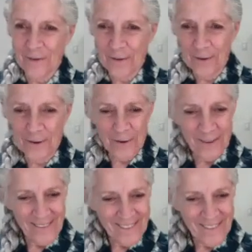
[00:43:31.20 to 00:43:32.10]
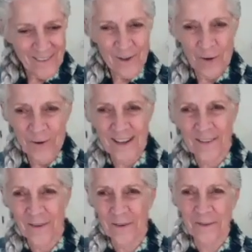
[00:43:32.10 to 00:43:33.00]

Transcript: for your note. I thought